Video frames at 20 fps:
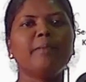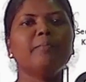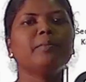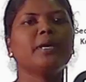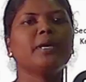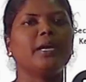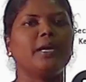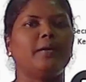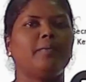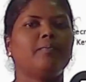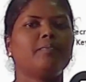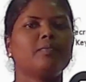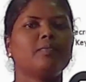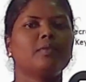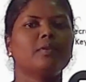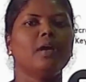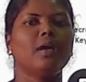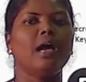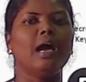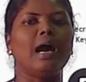we are
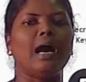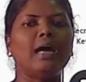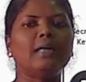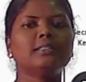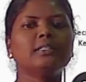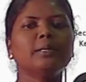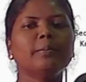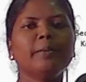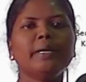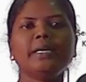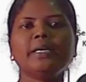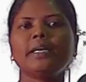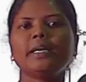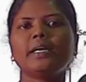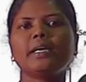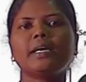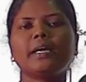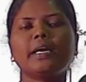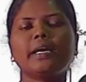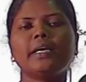using the
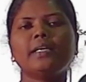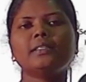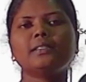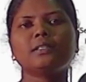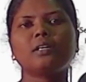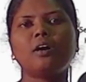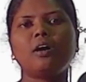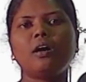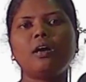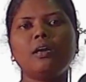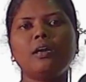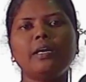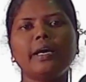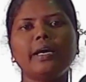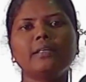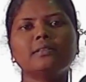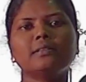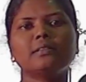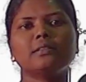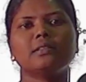two different
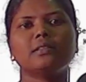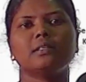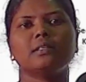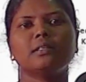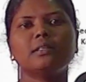keys.